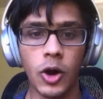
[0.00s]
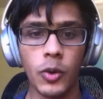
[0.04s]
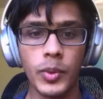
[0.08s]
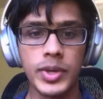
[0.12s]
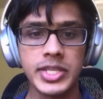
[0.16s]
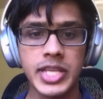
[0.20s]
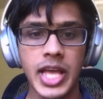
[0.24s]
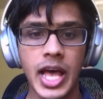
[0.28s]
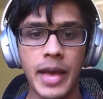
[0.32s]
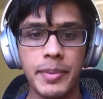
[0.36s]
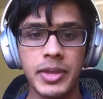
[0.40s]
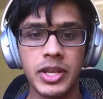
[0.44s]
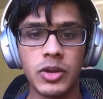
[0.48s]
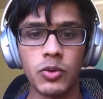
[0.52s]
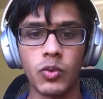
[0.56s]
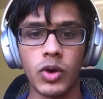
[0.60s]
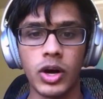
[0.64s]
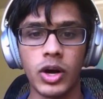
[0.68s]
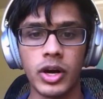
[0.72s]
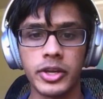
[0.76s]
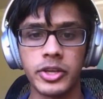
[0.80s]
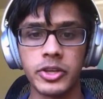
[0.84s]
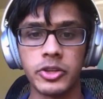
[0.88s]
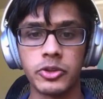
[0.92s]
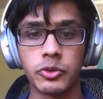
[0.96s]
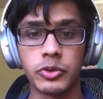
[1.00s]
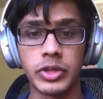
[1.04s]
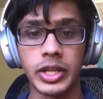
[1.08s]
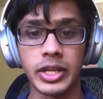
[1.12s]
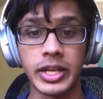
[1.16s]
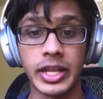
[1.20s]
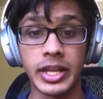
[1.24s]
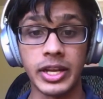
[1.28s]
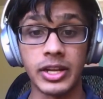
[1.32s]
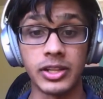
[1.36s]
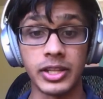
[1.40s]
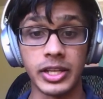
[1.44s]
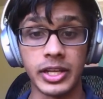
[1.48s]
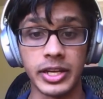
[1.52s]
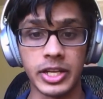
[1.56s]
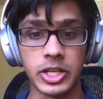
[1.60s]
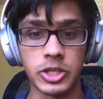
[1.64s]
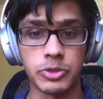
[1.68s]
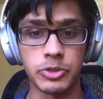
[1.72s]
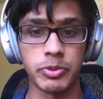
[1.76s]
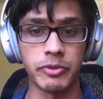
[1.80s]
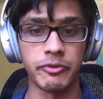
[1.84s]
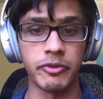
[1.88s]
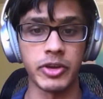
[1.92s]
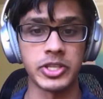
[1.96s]
Always happy to walk you through that data
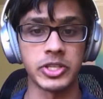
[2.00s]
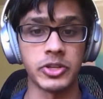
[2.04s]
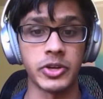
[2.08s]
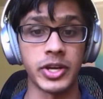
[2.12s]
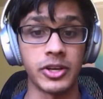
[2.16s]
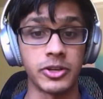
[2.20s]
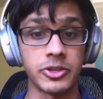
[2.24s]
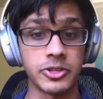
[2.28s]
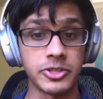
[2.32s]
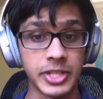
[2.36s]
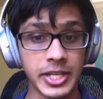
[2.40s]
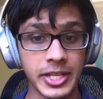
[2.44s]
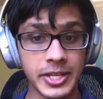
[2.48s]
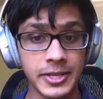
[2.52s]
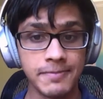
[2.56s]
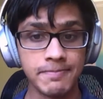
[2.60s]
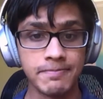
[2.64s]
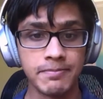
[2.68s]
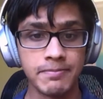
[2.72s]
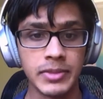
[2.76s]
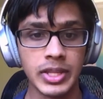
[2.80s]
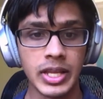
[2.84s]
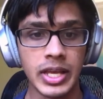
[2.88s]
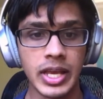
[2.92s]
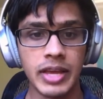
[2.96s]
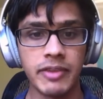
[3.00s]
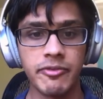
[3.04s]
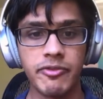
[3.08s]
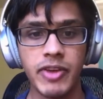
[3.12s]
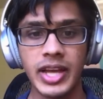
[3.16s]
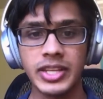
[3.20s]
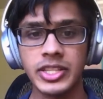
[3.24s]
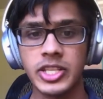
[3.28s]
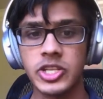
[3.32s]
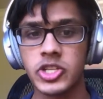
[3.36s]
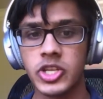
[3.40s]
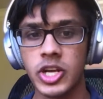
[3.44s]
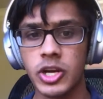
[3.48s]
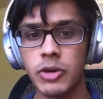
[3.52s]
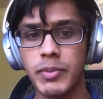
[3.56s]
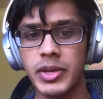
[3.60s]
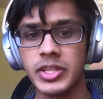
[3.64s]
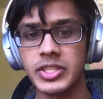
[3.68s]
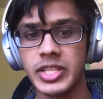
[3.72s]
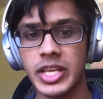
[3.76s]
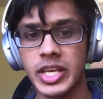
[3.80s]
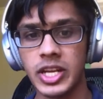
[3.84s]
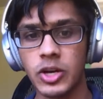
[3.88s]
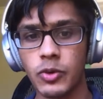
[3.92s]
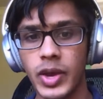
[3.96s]
lineage, Professor Hellerstein. In fact, I shared
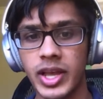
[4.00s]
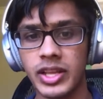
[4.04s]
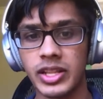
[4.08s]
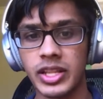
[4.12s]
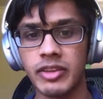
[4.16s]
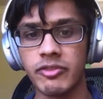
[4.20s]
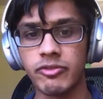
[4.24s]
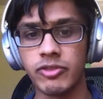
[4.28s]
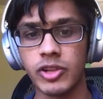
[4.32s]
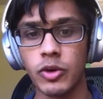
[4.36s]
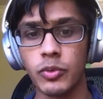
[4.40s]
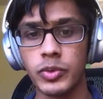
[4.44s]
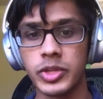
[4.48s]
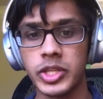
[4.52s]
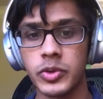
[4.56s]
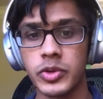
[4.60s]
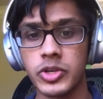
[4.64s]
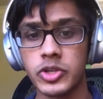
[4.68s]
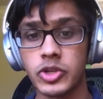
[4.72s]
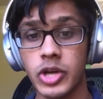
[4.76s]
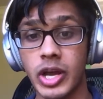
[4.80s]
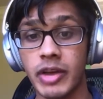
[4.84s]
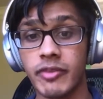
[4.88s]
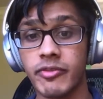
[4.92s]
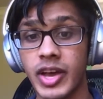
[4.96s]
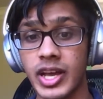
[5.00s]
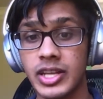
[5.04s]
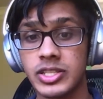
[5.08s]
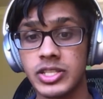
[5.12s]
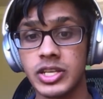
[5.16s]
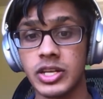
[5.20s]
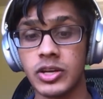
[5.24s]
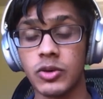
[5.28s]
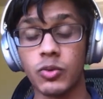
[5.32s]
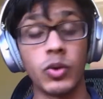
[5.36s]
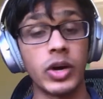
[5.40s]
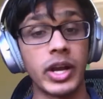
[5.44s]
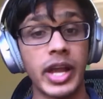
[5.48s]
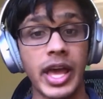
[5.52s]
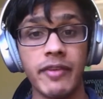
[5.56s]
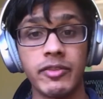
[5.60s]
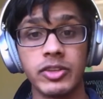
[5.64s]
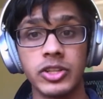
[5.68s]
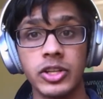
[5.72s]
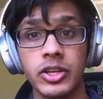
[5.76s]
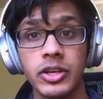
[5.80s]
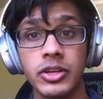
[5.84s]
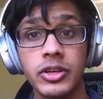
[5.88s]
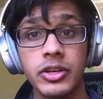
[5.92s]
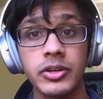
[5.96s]
my data wrangling flow with you in Trifacta. Want to have
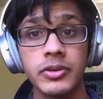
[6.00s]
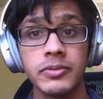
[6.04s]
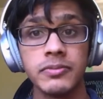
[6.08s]
a look?